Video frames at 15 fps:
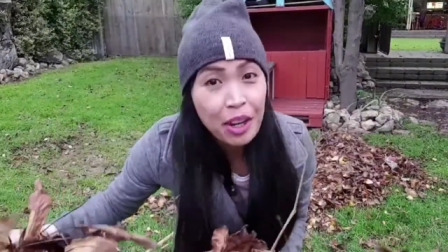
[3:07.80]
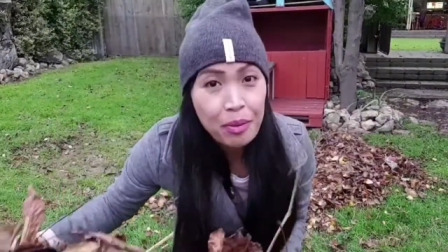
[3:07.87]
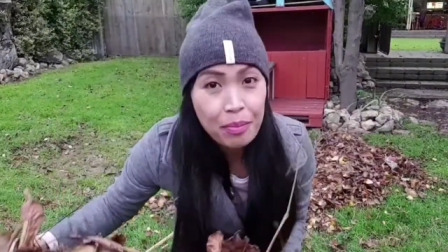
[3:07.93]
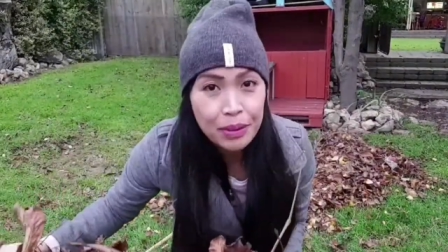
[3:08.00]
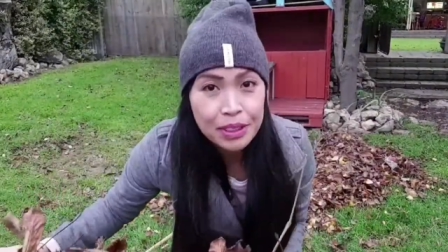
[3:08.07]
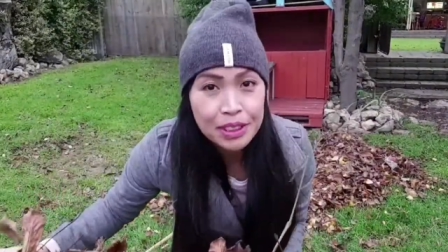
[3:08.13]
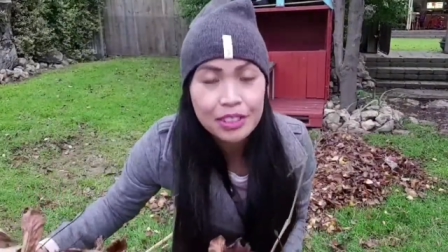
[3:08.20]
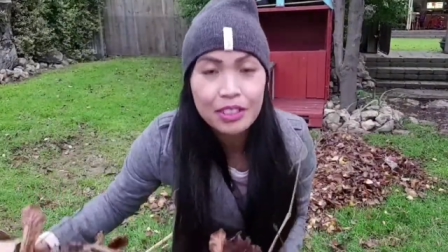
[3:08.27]
to the
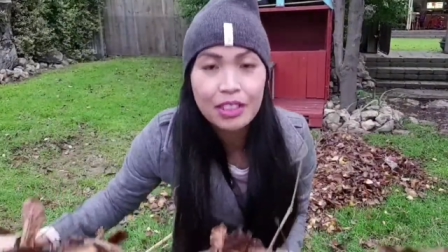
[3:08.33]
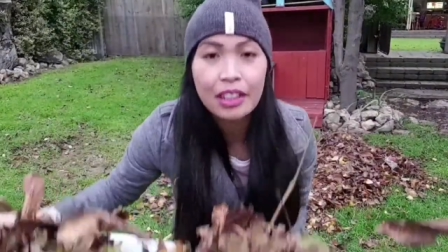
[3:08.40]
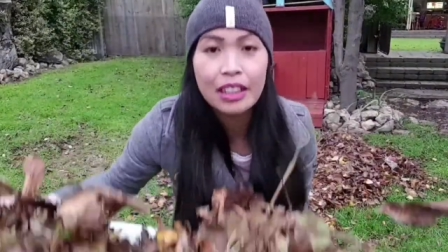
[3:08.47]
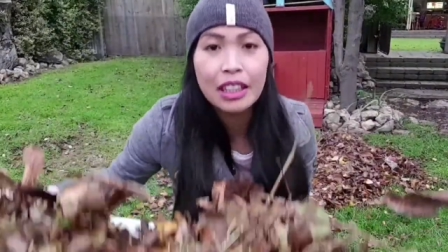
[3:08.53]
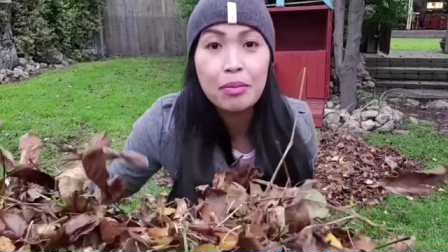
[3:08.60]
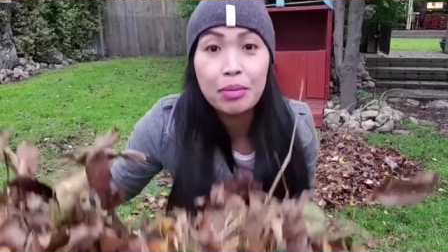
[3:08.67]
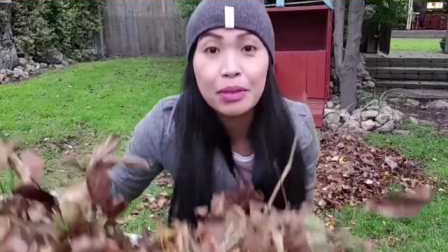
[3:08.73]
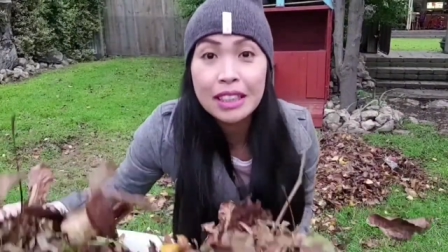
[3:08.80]
compost. So
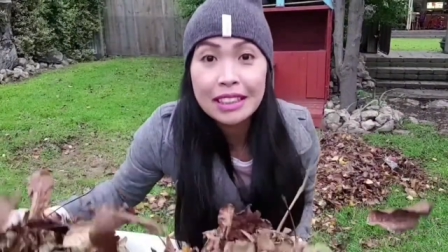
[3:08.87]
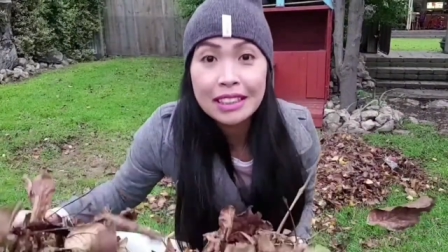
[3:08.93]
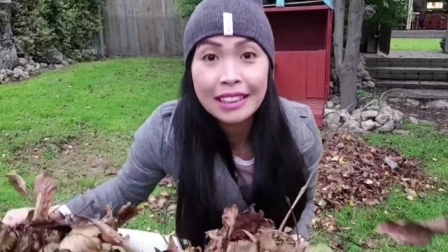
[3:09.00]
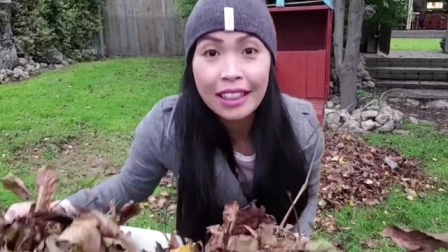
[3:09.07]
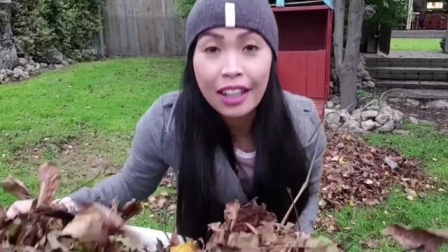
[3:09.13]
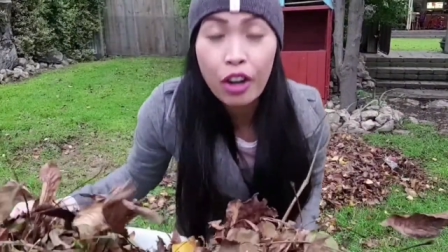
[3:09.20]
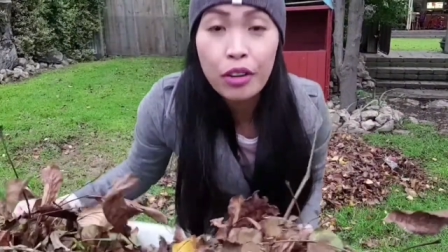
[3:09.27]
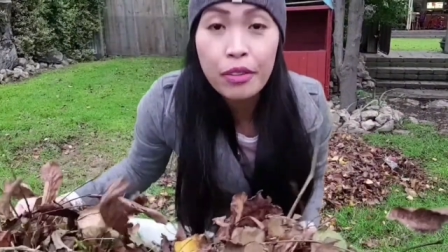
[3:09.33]
I'm gonna put
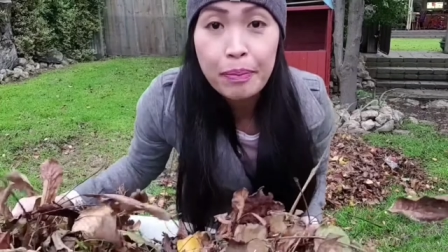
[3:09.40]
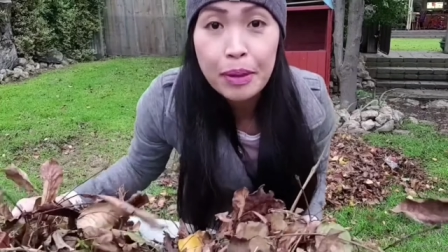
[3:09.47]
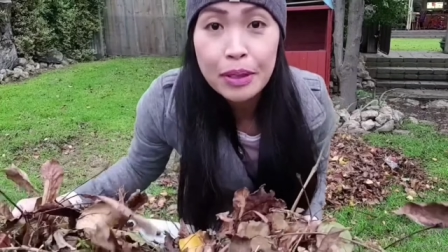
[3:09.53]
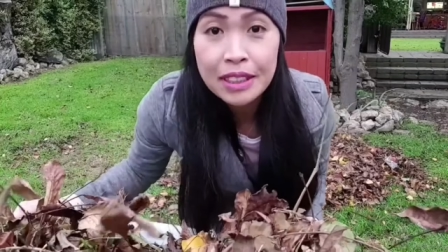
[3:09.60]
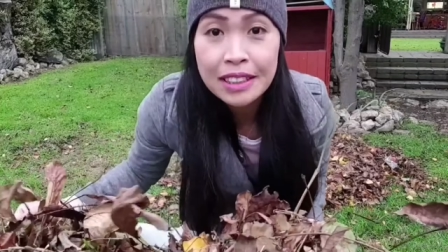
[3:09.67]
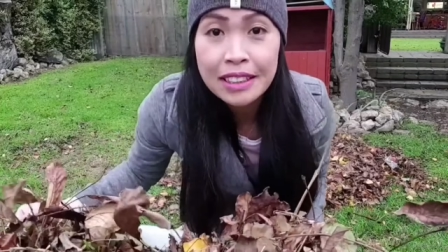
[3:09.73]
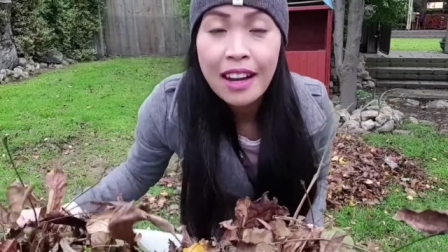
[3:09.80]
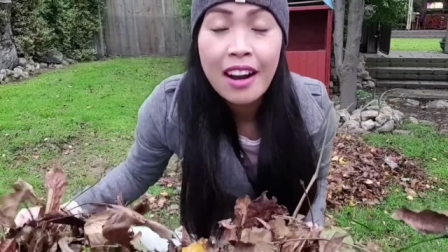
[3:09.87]
this in the
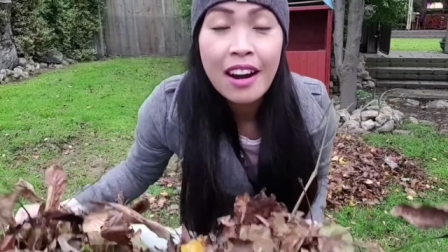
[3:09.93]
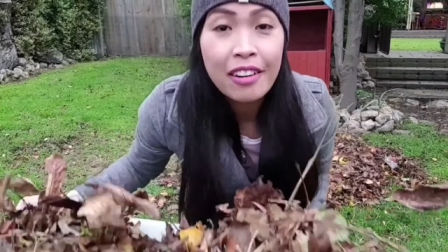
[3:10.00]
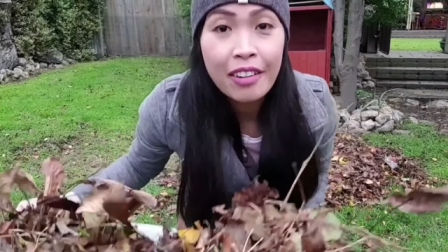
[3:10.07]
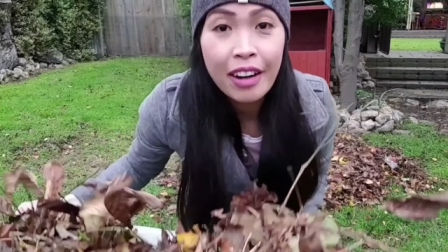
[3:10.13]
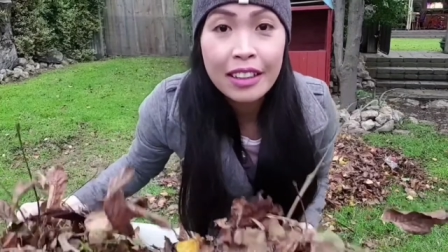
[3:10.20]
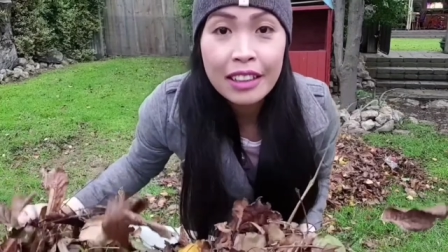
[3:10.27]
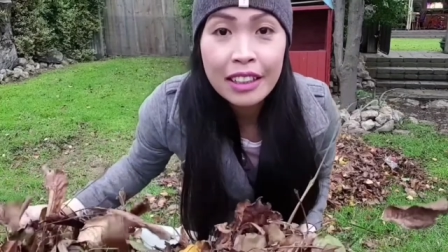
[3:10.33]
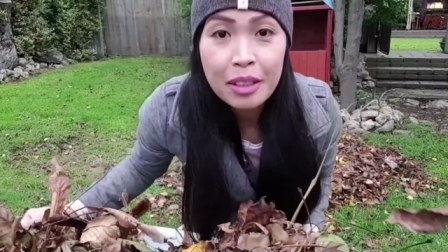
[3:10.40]
compost
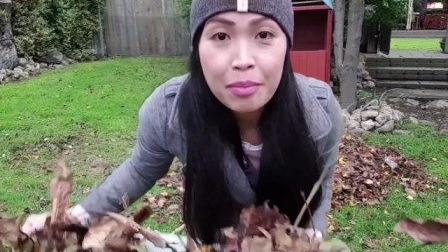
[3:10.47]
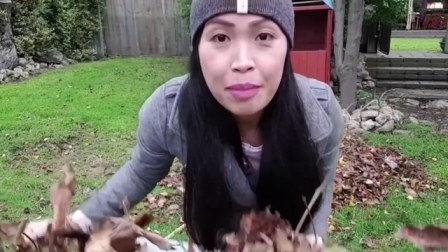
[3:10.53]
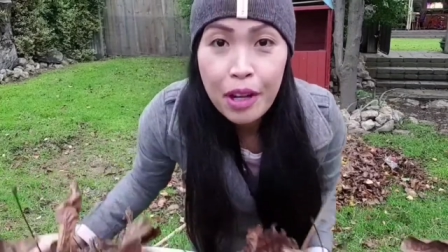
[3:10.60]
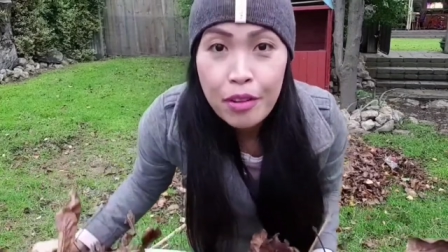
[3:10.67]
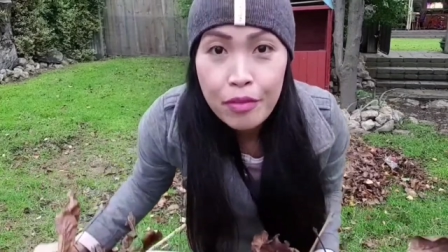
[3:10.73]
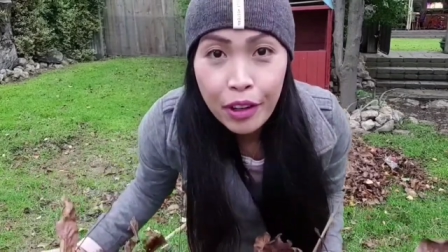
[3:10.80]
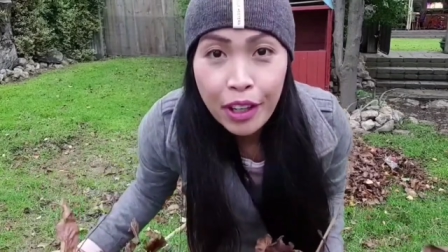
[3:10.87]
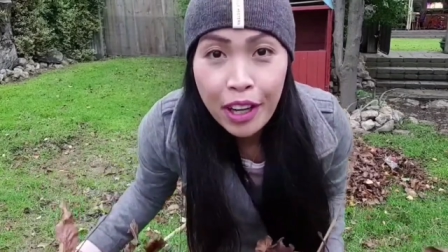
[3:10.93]
right in
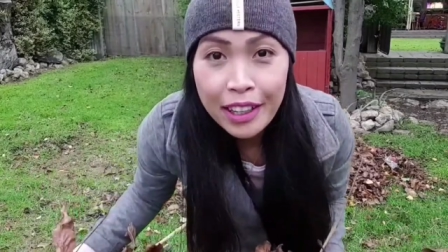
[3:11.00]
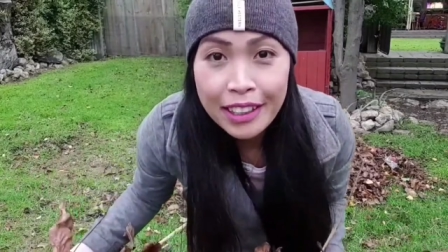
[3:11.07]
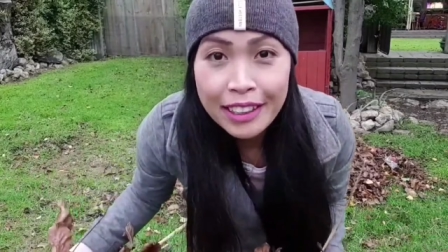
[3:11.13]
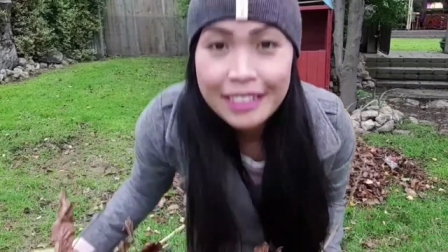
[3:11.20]
the back of our